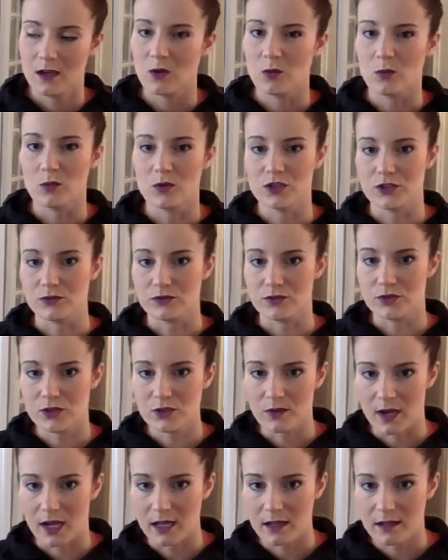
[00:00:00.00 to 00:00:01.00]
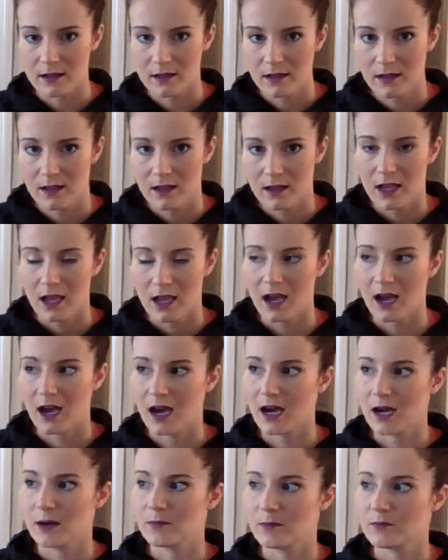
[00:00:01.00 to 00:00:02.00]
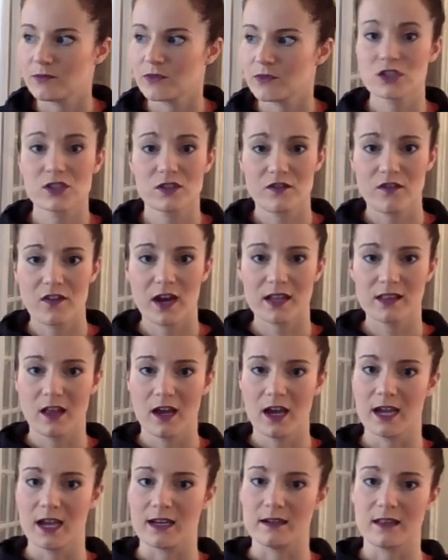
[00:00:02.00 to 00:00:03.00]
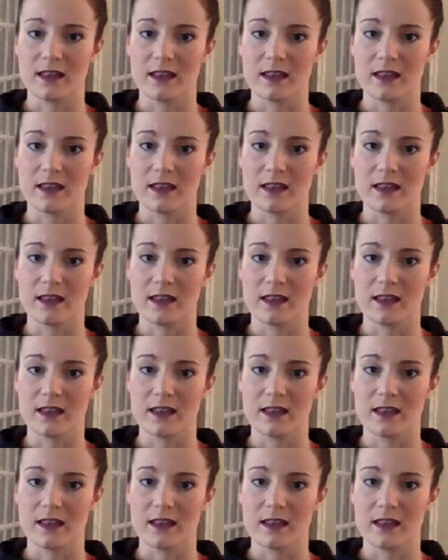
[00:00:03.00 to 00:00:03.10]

would you do it? there's a fine line.